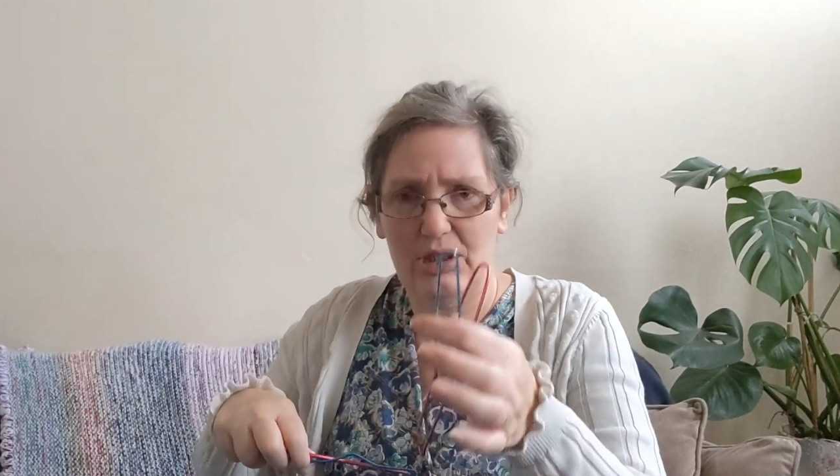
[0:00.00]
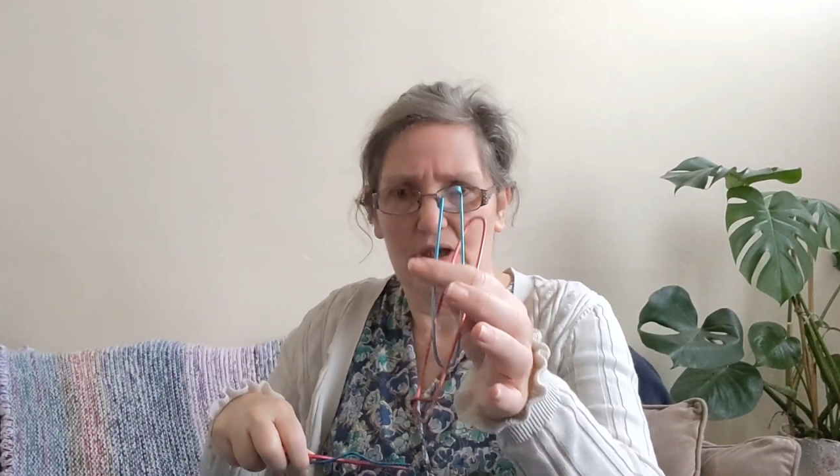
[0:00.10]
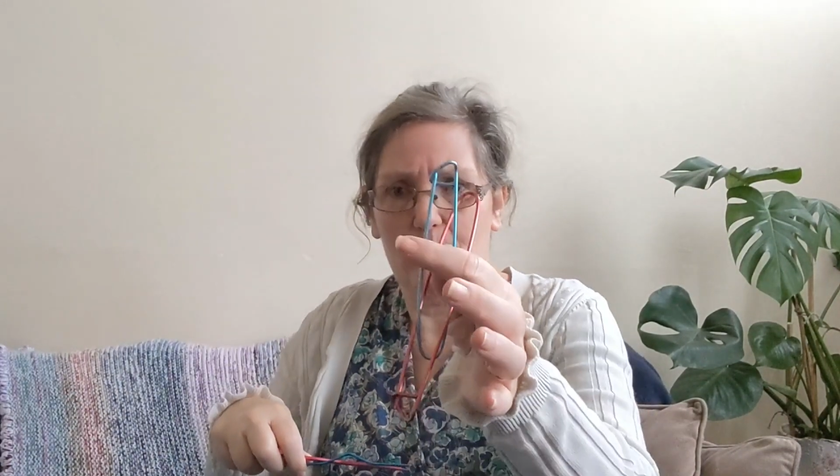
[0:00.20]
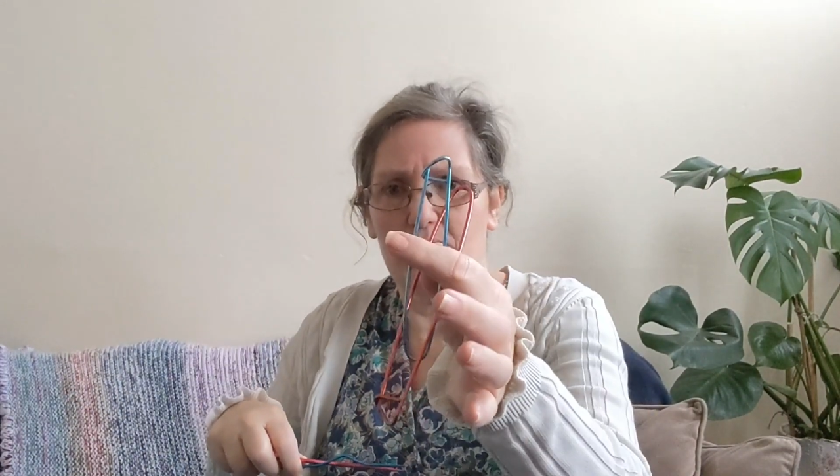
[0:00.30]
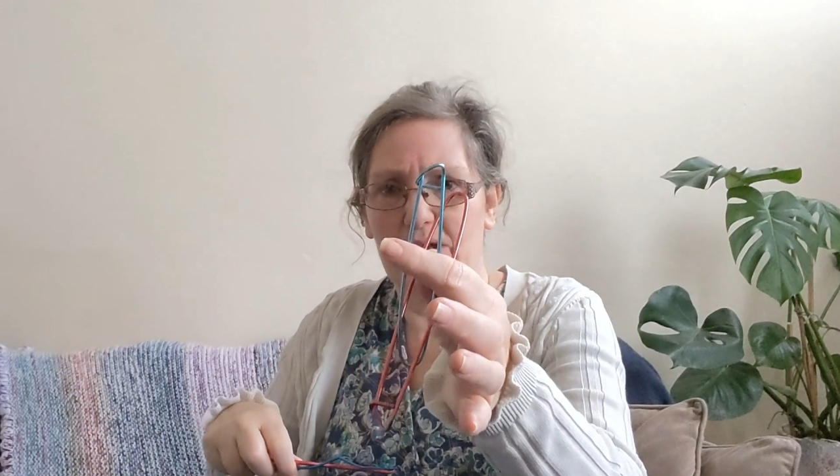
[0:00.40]

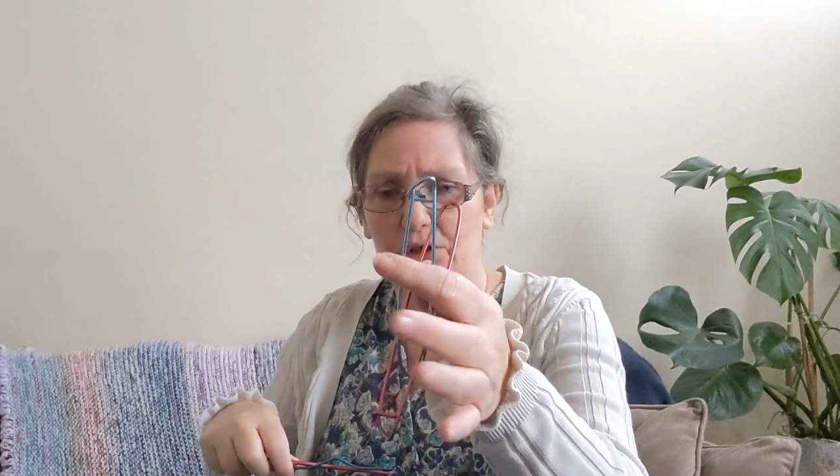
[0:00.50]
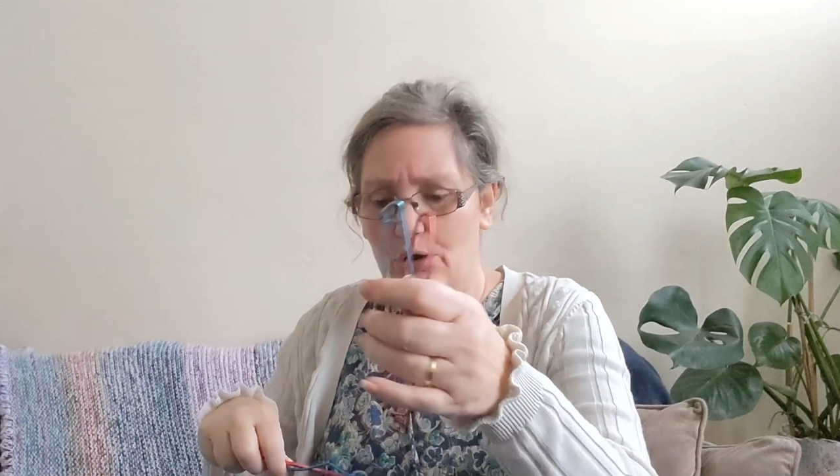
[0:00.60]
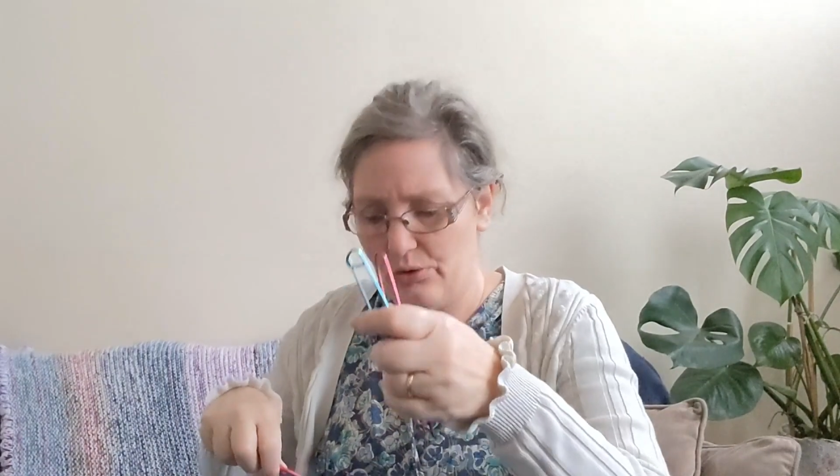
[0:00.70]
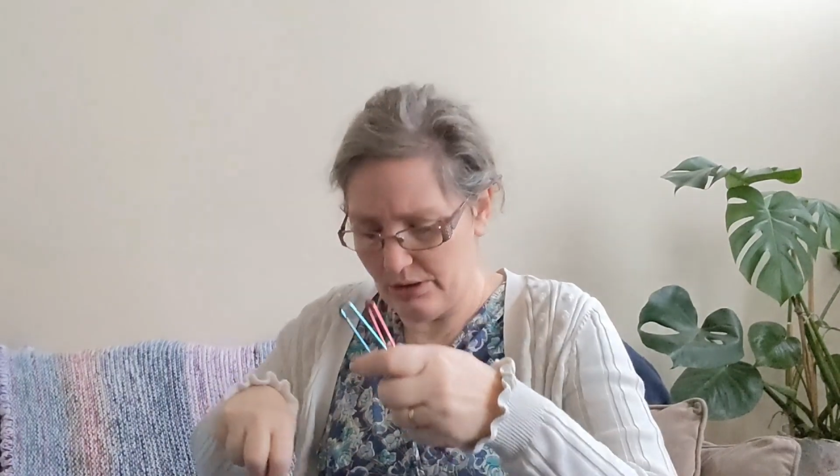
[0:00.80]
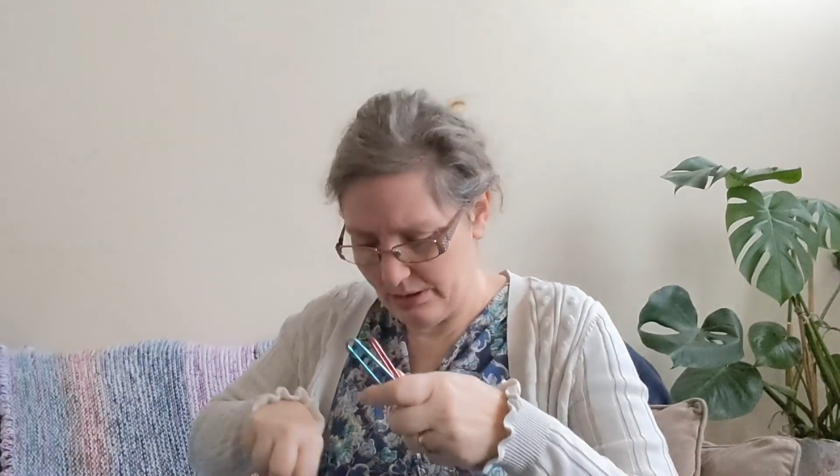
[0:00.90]
some stitch
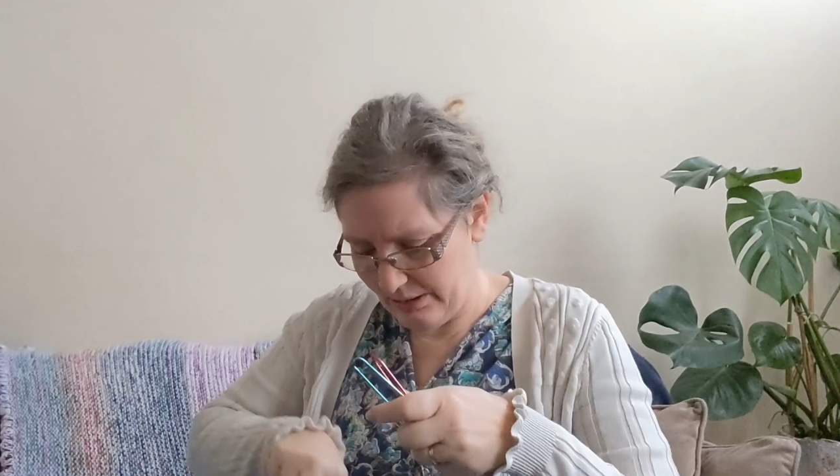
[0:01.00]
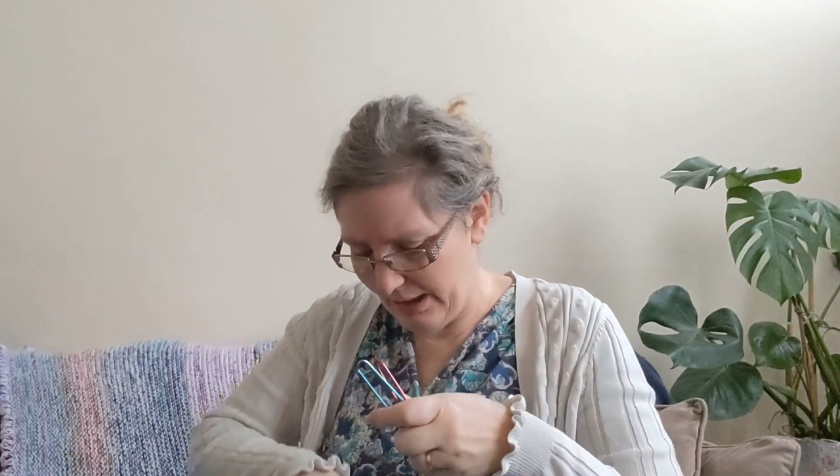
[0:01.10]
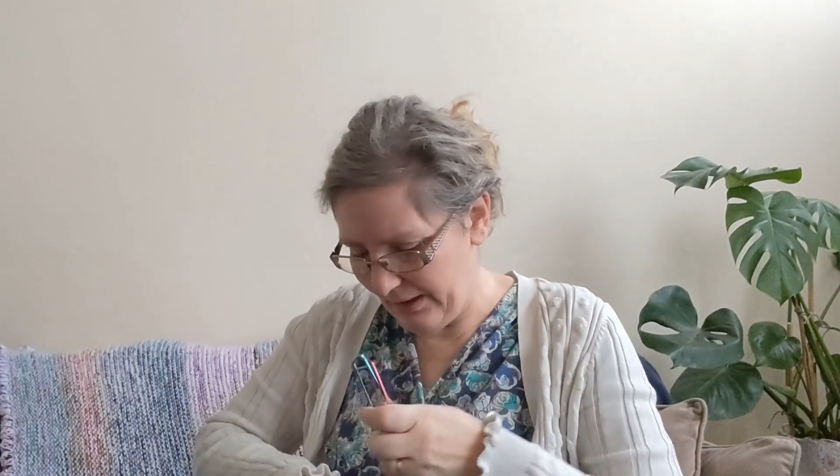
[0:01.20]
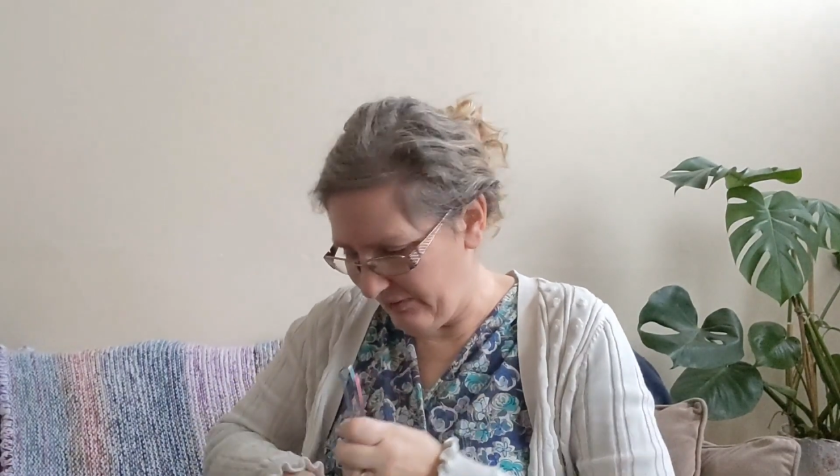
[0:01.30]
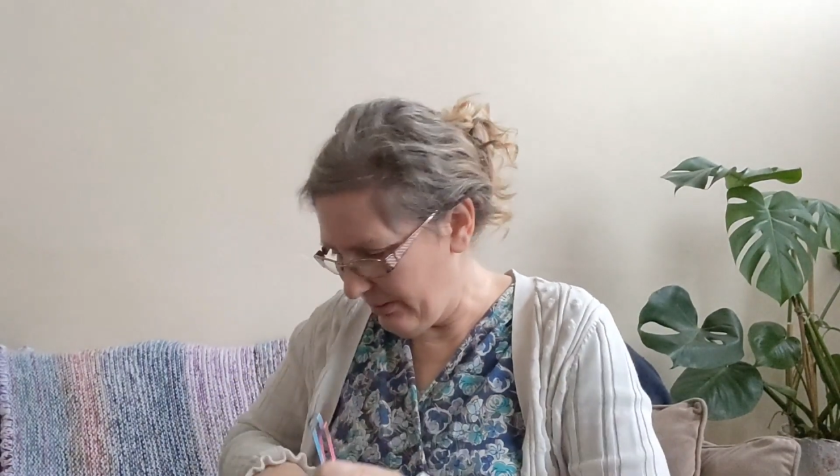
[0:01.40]
holders, they
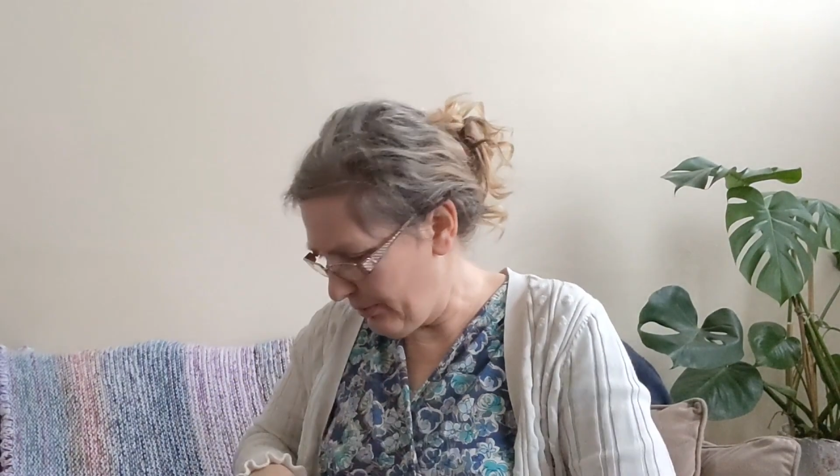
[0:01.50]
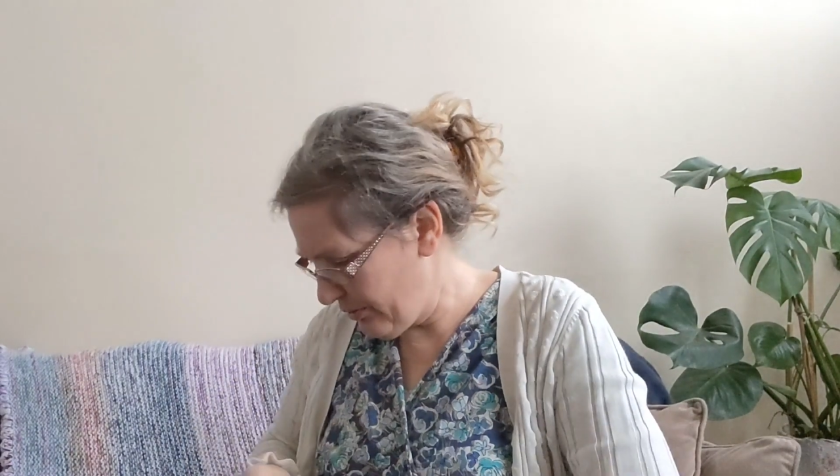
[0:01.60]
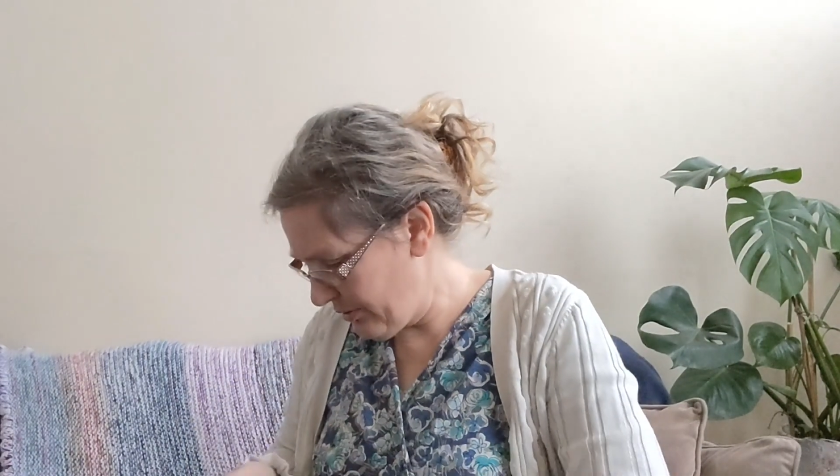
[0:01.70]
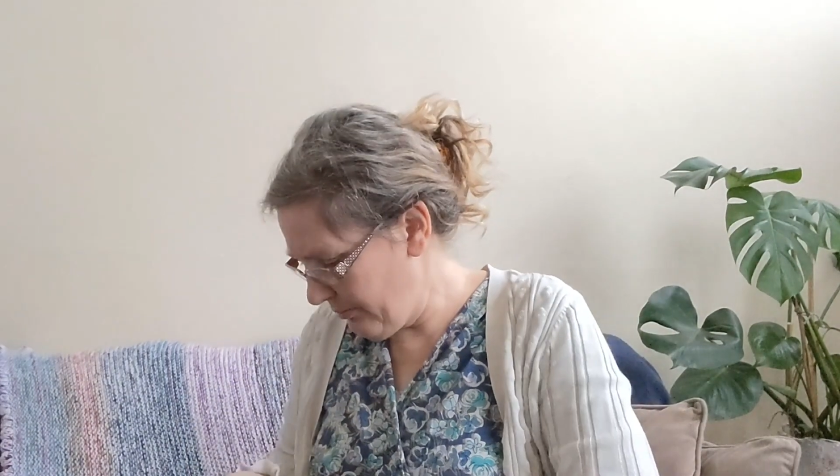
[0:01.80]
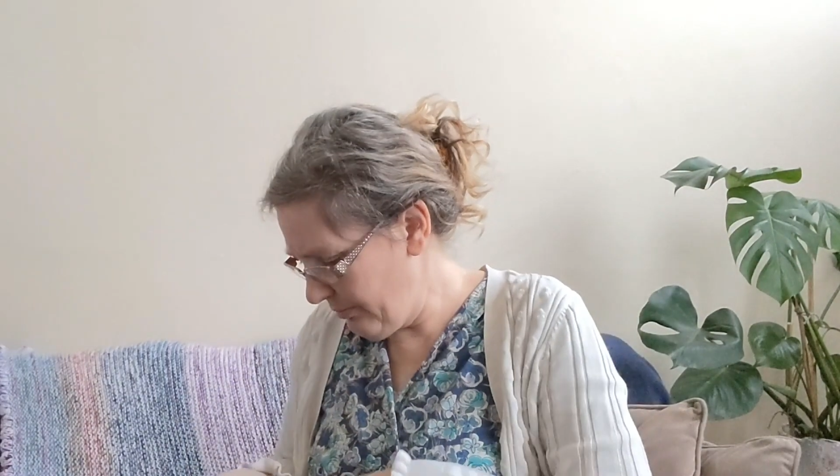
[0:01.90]
live in the
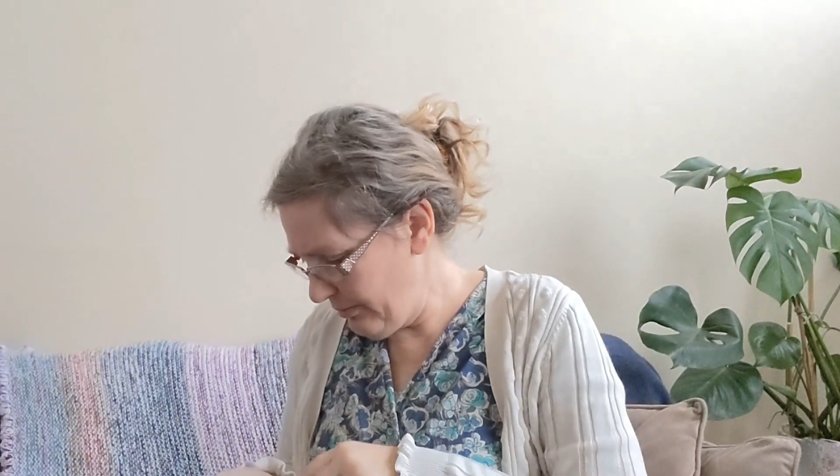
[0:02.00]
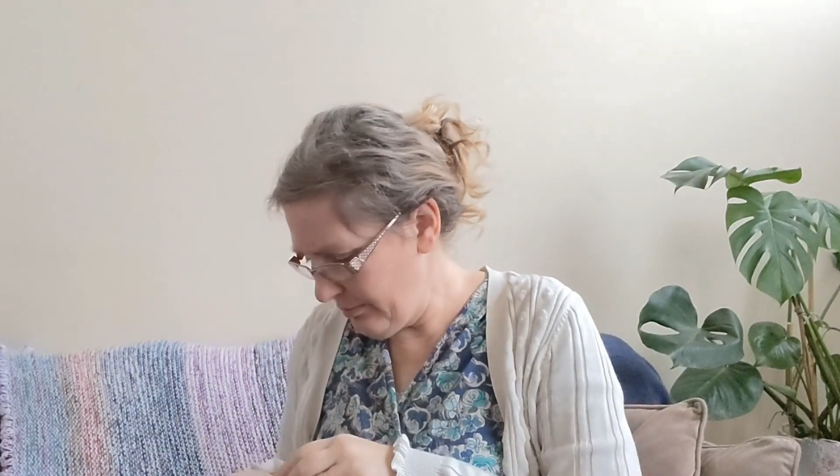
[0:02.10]
bottom.